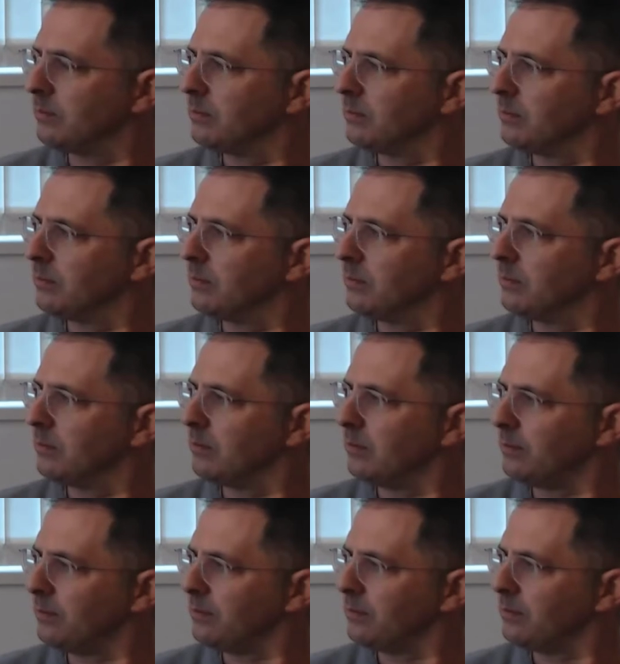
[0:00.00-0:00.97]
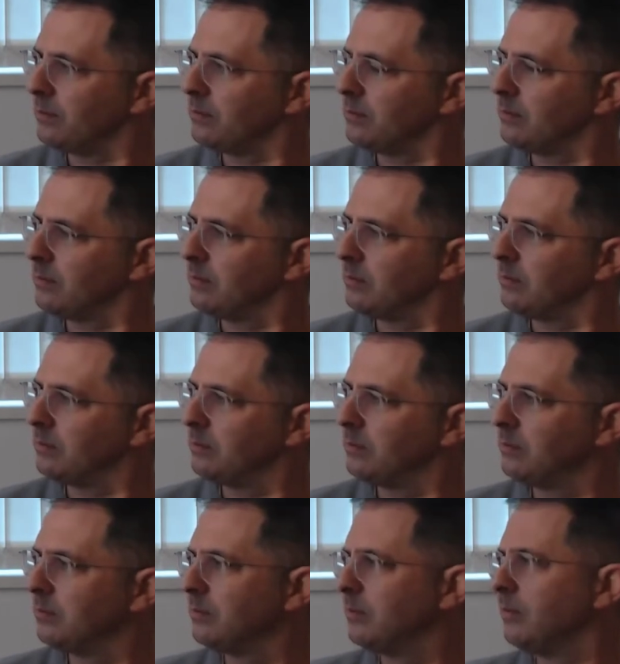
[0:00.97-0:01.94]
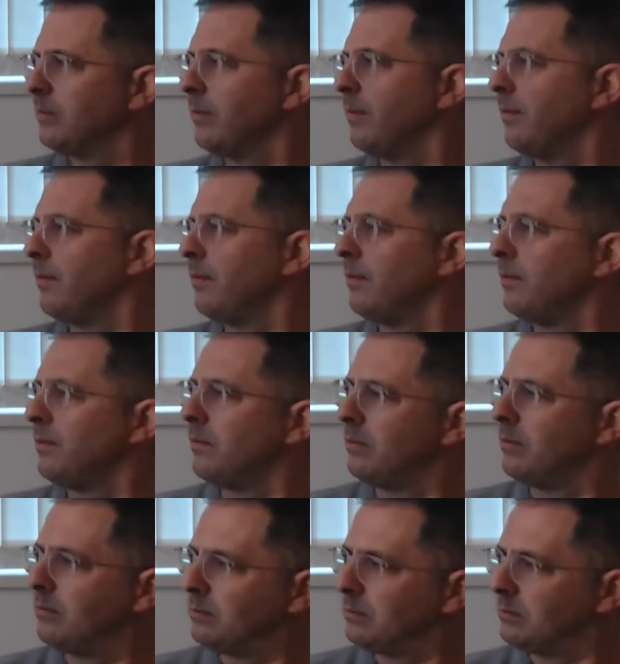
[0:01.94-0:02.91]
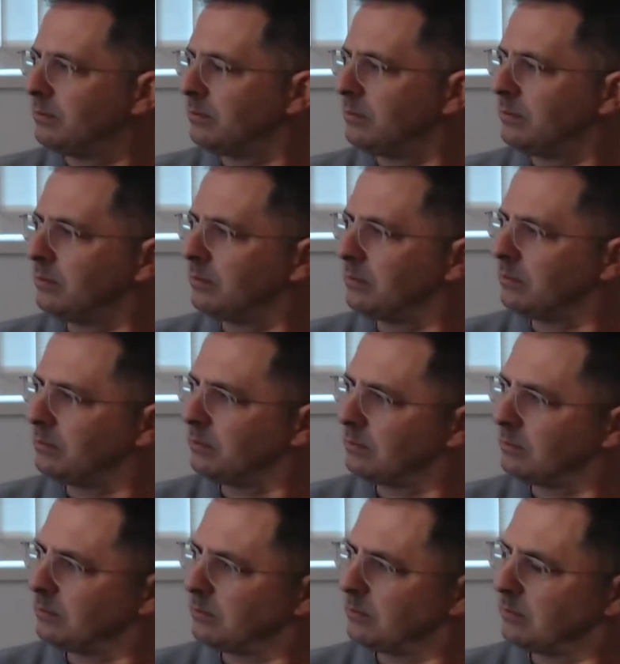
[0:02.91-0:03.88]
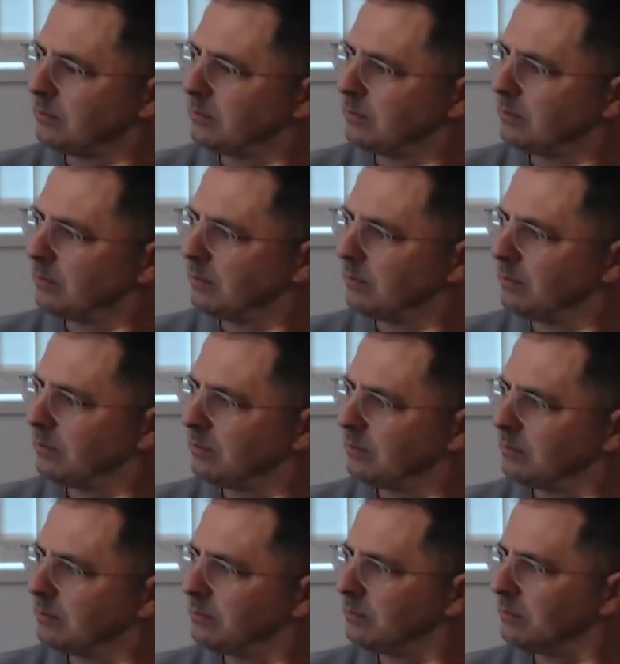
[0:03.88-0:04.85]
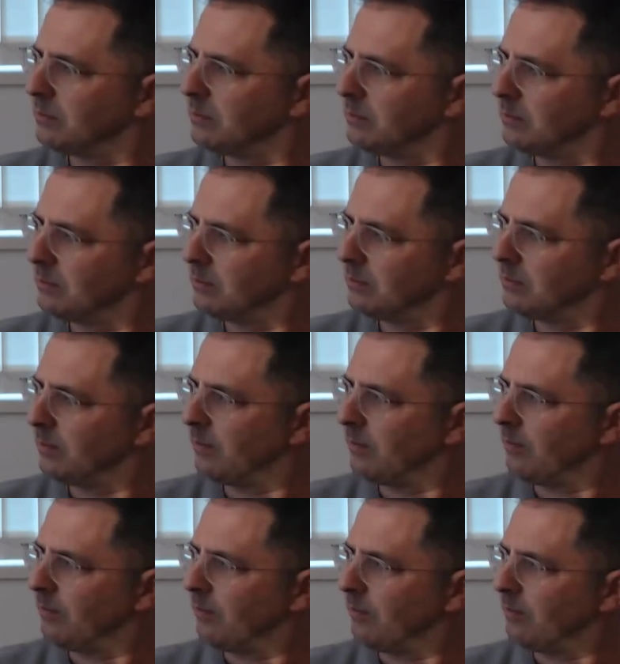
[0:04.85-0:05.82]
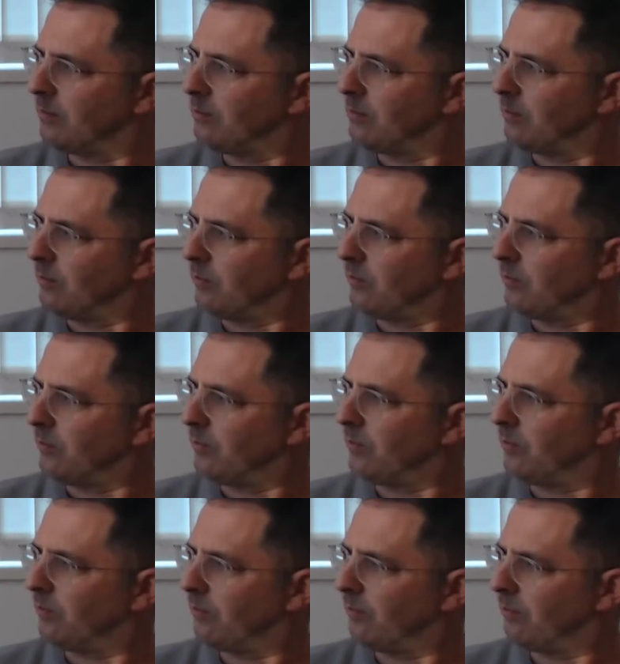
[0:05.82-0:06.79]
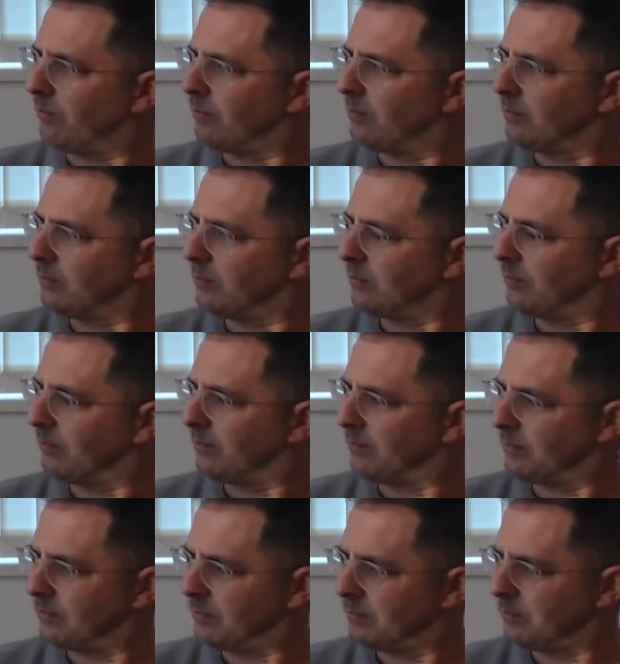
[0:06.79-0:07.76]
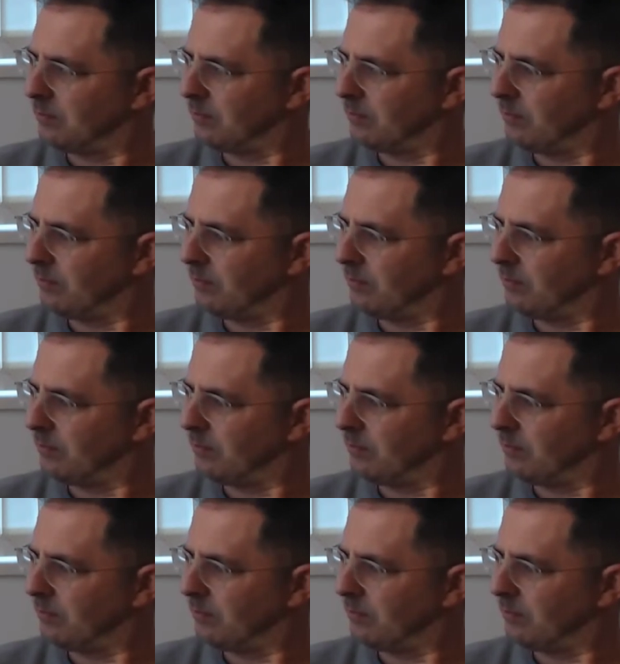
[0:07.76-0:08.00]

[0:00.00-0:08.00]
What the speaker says: (silent)